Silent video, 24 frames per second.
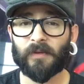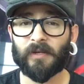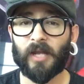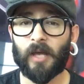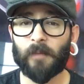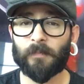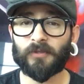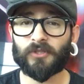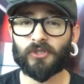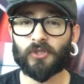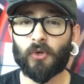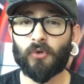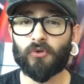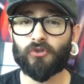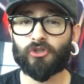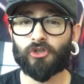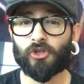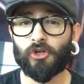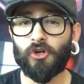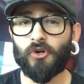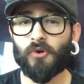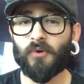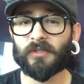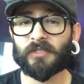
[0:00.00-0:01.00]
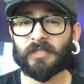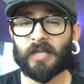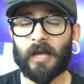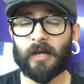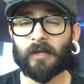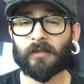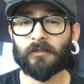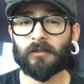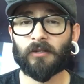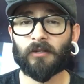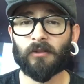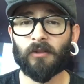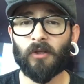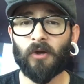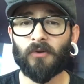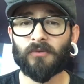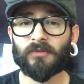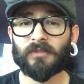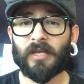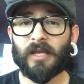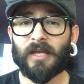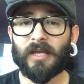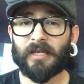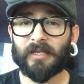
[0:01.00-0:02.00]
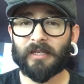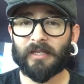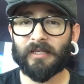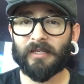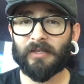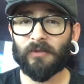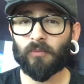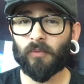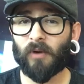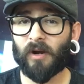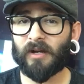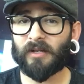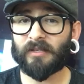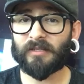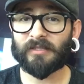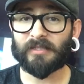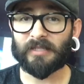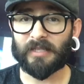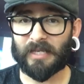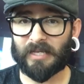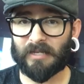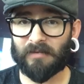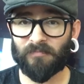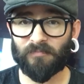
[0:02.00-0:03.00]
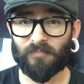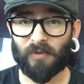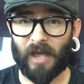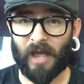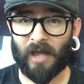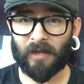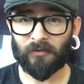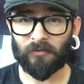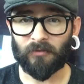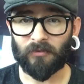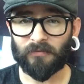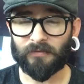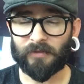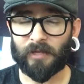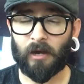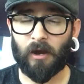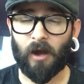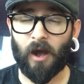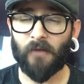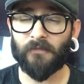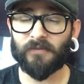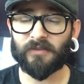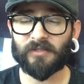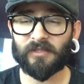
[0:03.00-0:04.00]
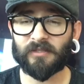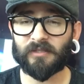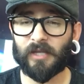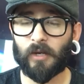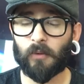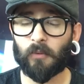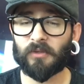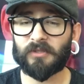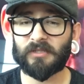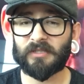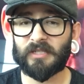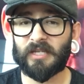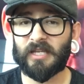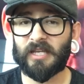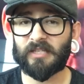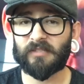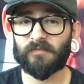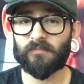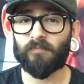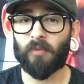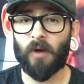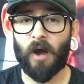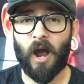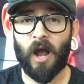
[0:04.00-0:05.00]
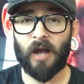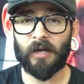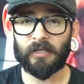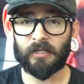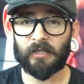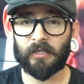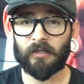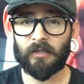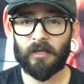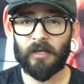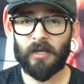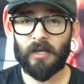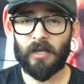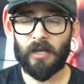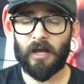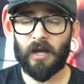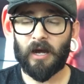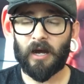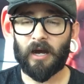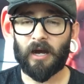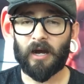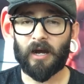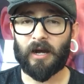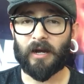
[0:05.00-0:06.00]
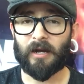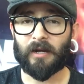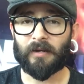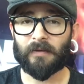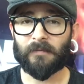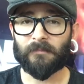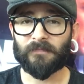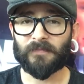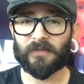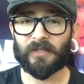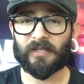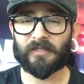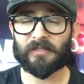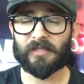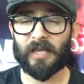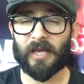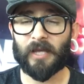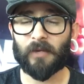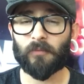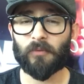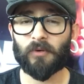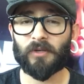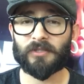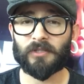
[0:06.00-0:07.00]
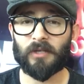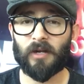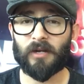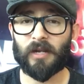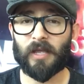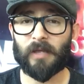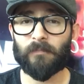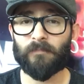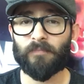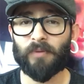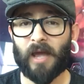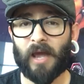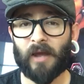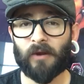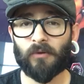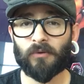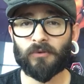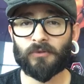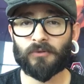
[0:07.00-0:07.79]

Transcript: In episode 2, Attack of the Clones, he was in battle. Now, obviously, that wasn't his body. Uh, his head was on a battle